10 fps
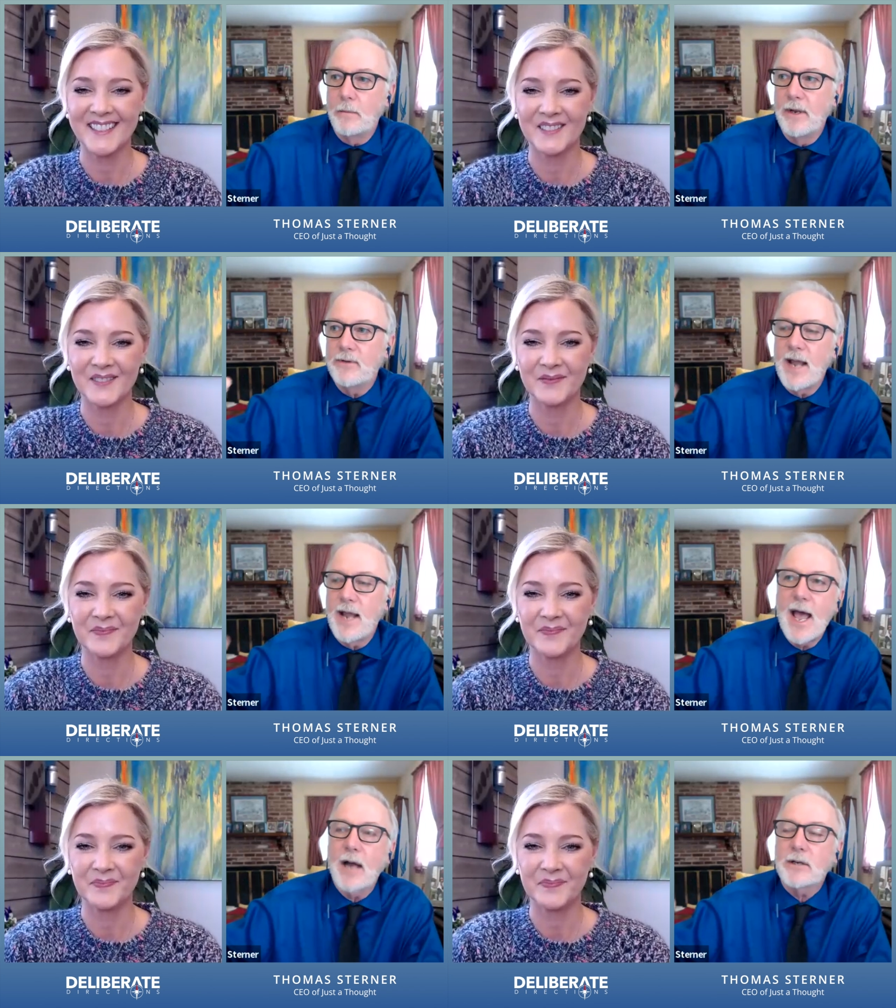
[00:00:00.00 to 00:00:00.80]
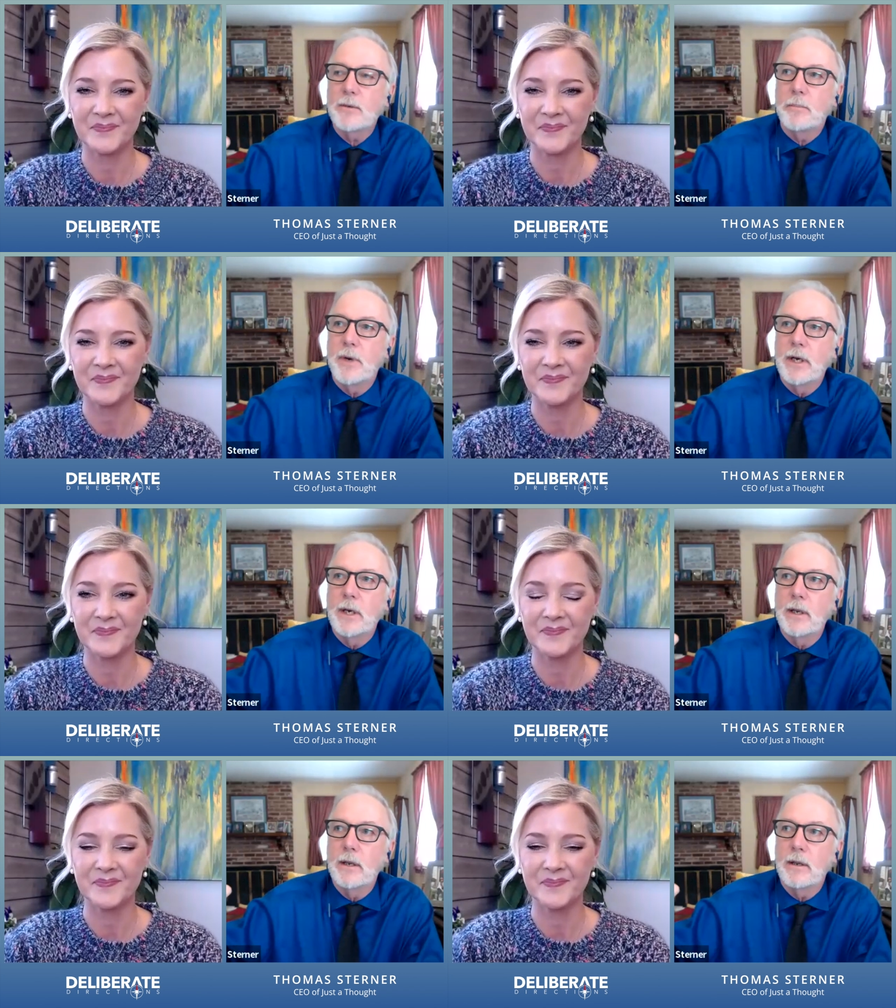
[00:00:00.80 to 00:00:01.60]
Speaker 1: is an act, but
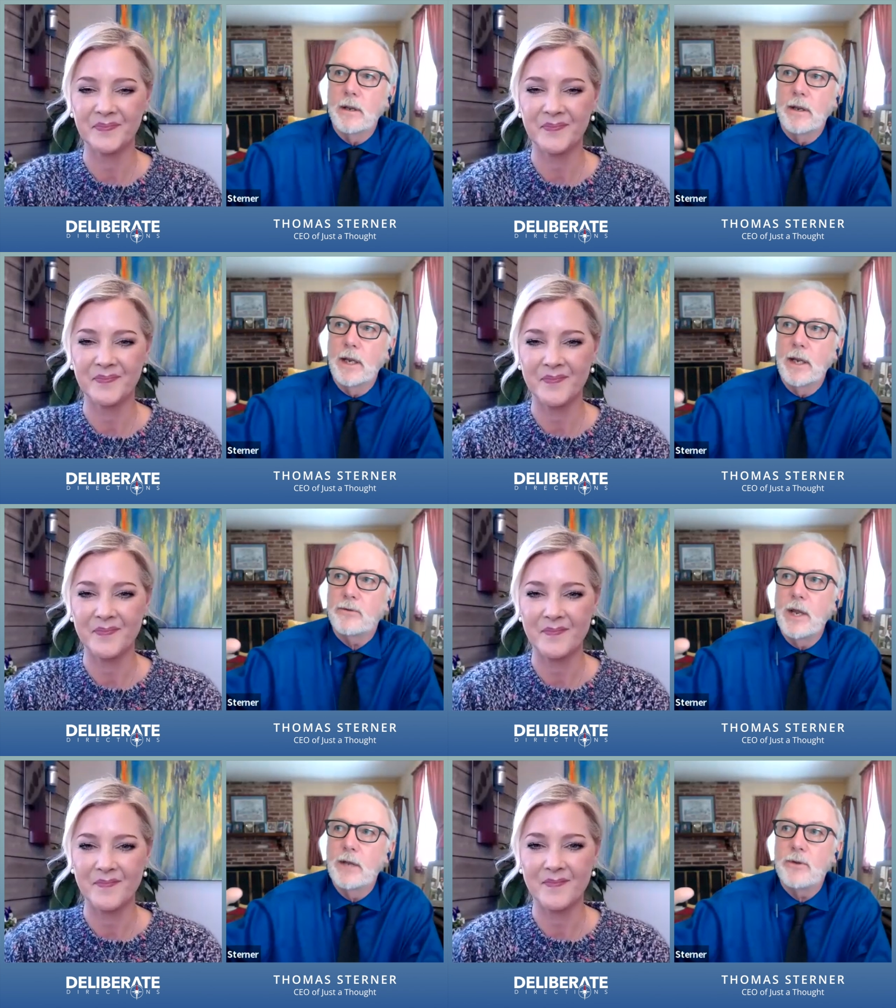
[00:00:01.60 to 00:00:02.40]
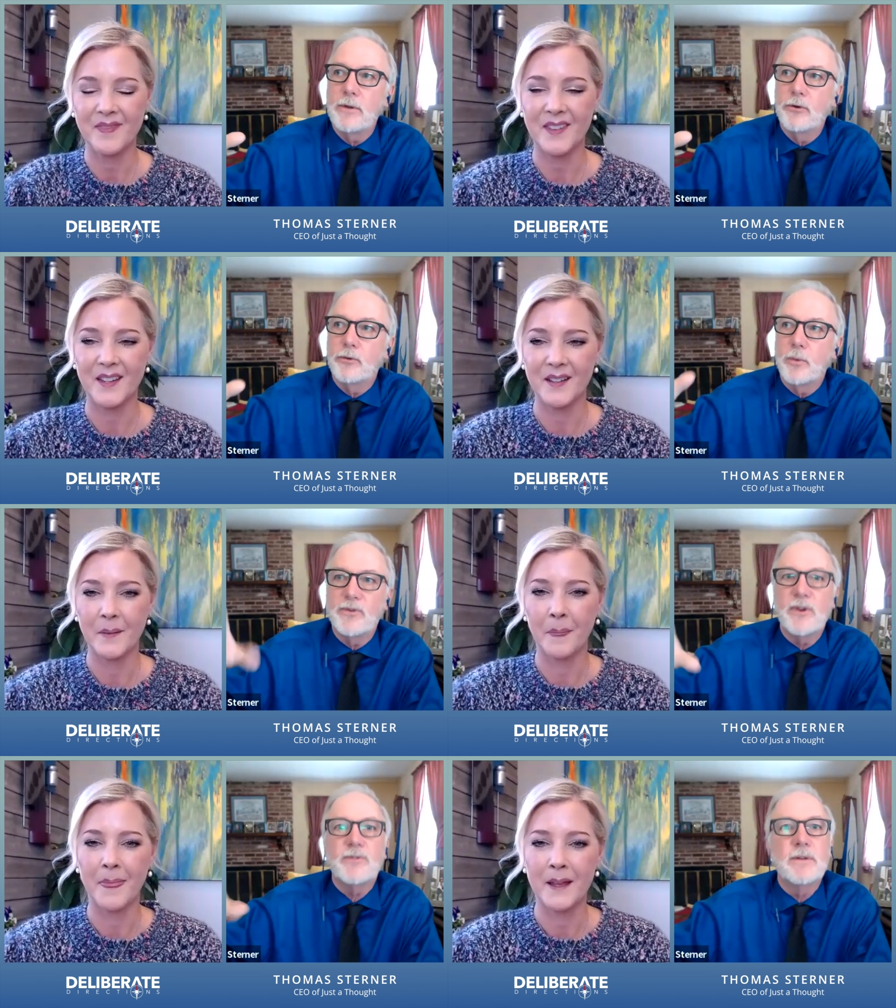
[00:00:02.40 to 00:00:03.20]
it's it's there's
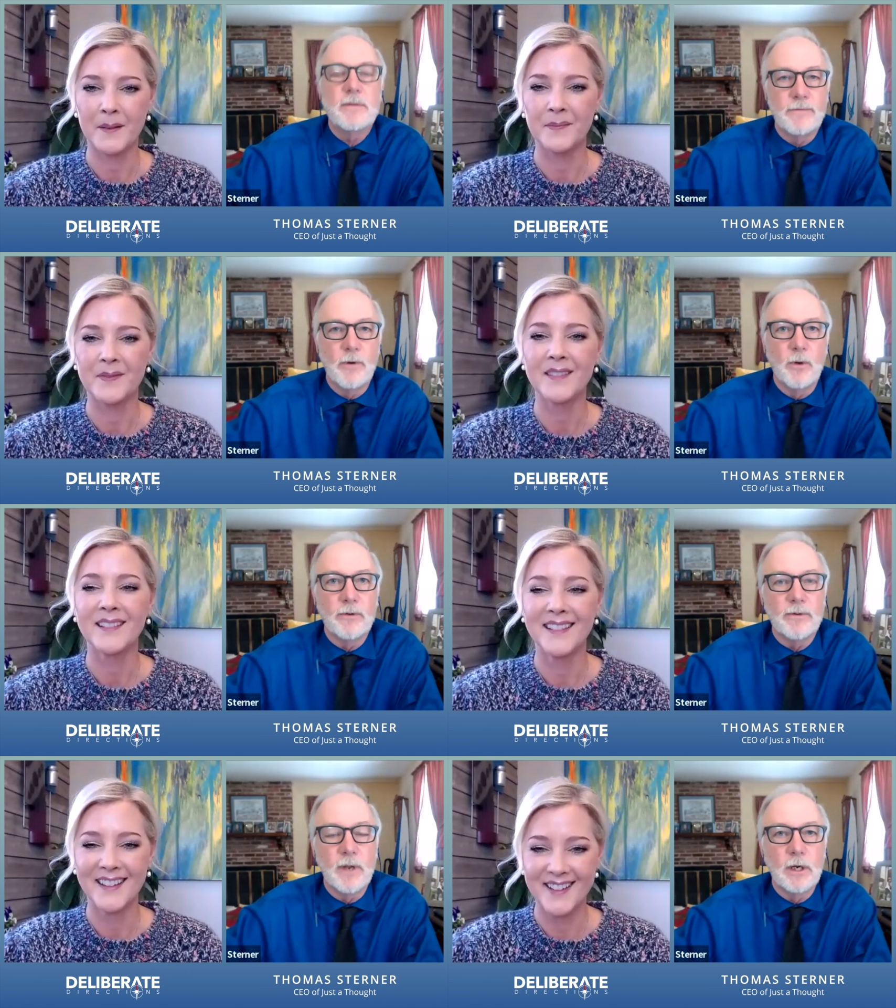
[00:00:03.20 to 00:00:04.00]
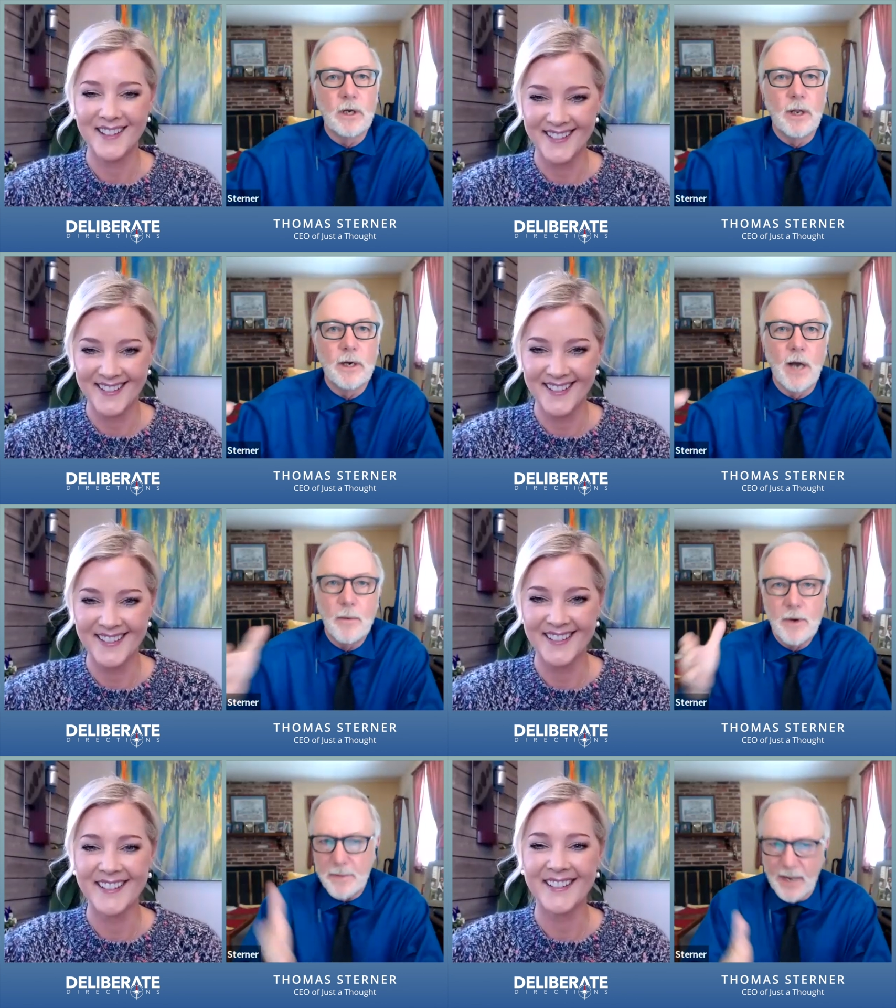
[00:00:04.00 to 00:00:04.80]
resistance and focusing you know like i
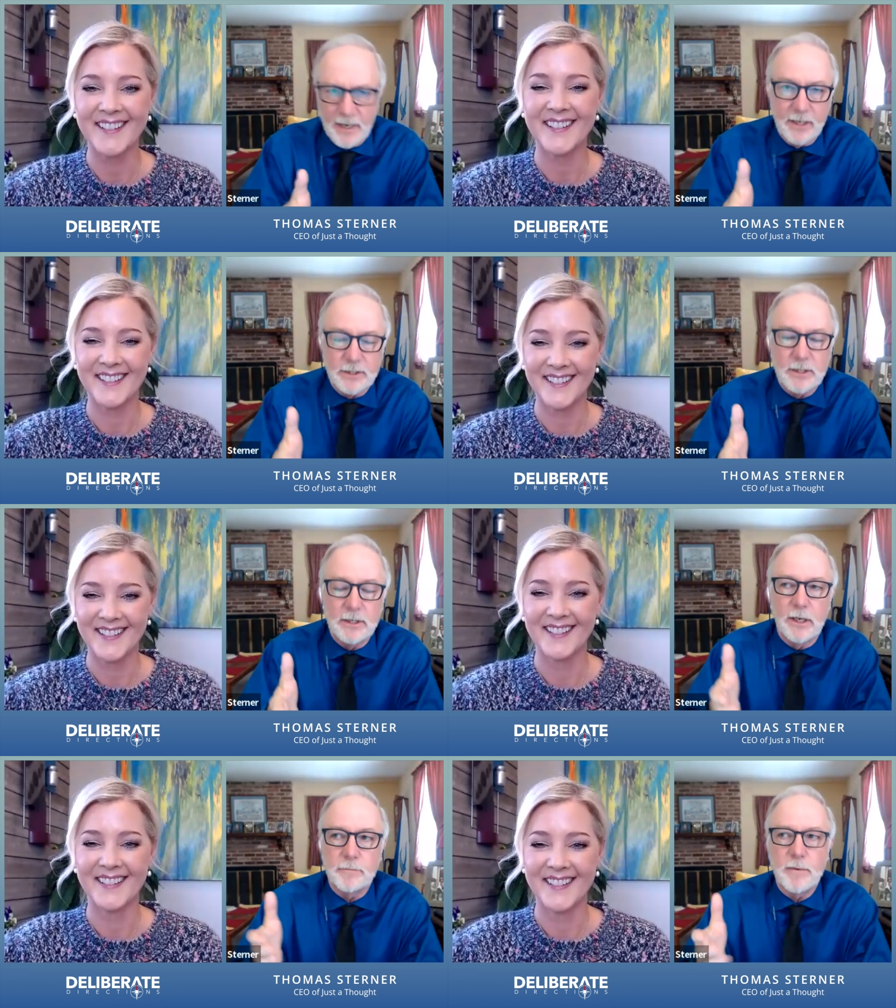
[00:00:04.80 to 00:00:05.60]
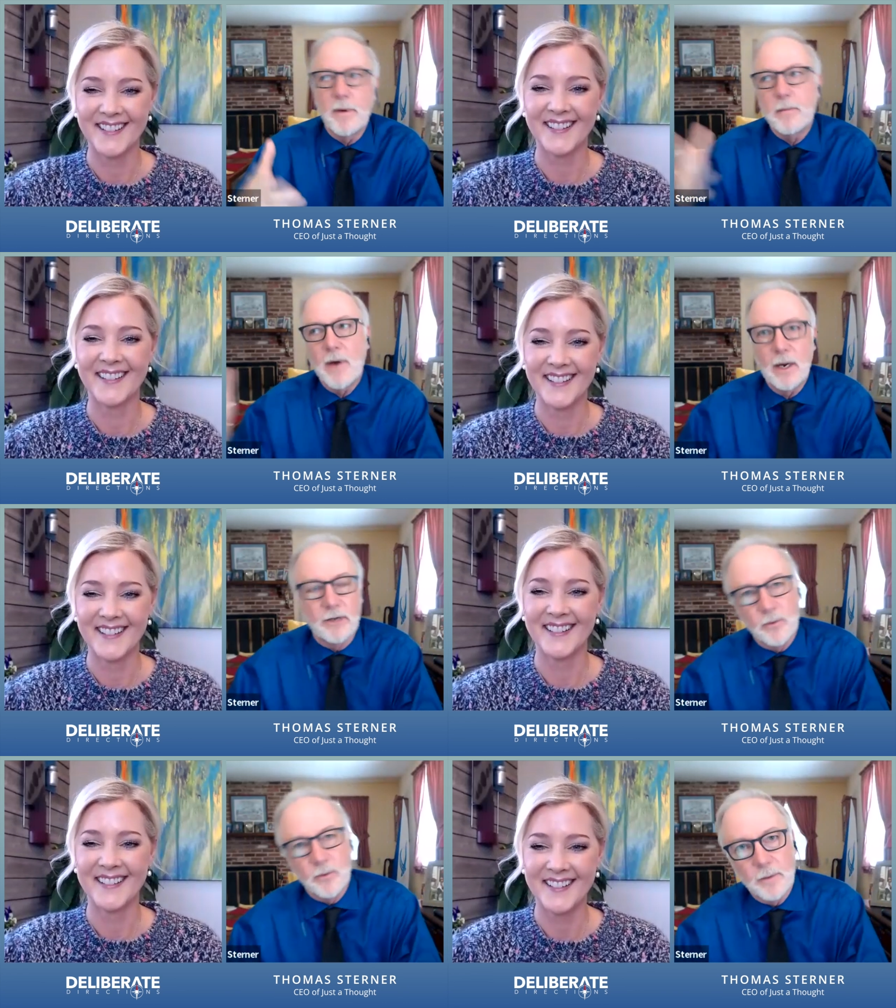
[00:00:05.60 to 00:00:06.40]
want to pay attention to this but my mind
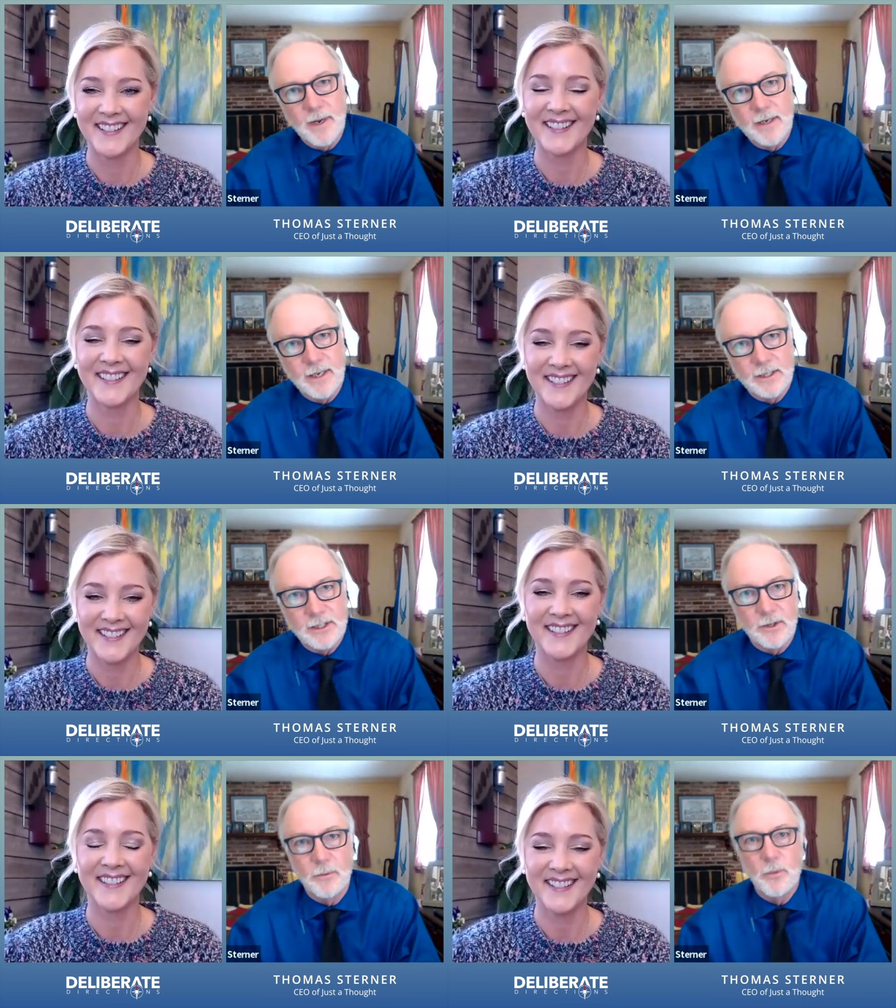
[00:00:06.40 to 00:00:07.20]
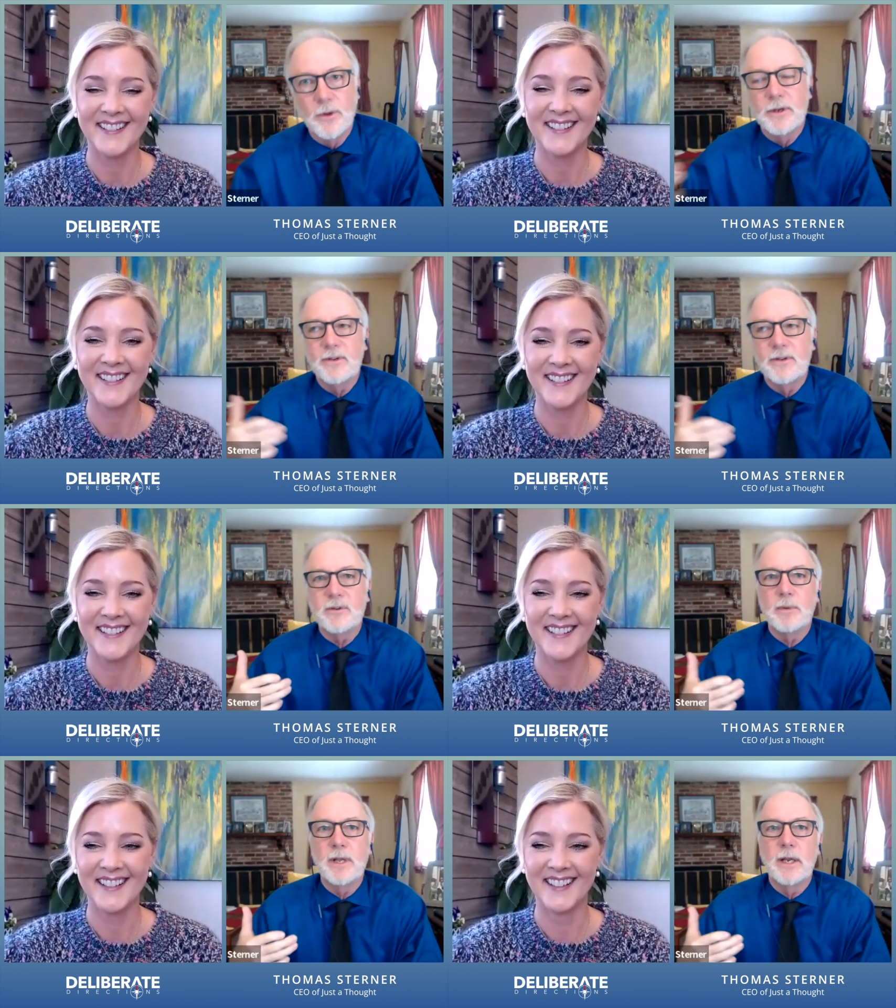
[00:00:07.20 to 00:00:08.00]
doesn't want to pay attention to it well the
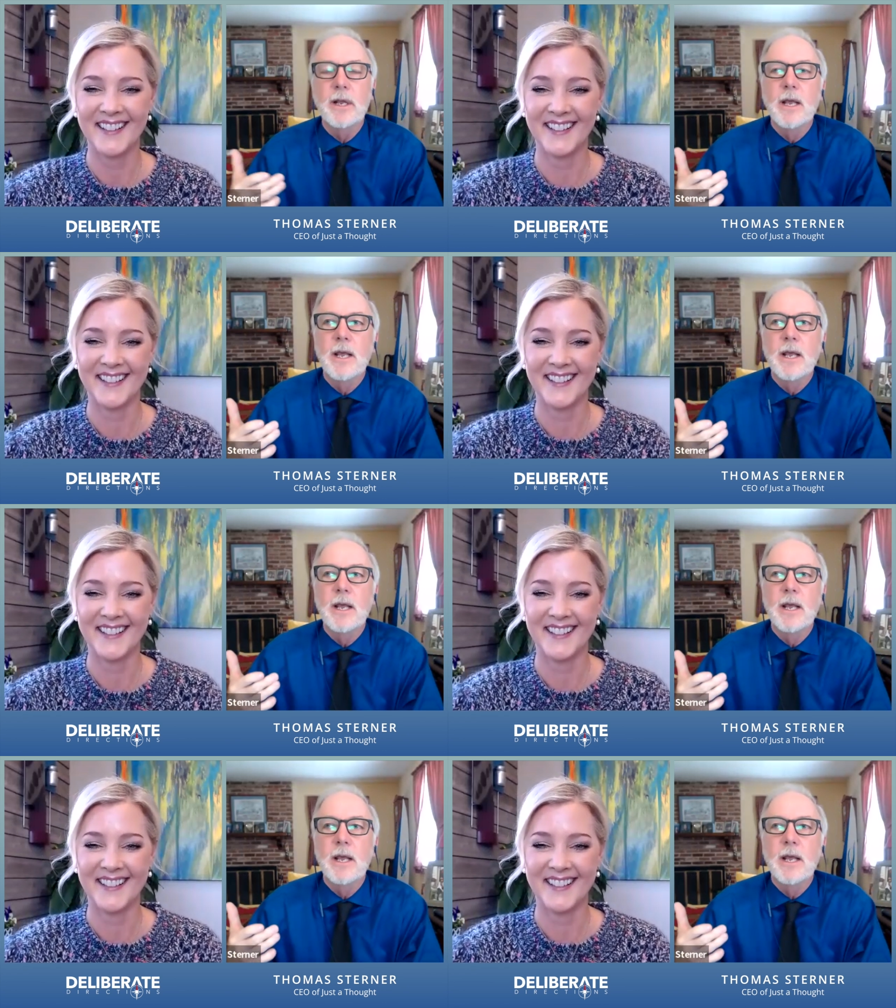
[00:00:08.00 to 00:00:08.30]
discipline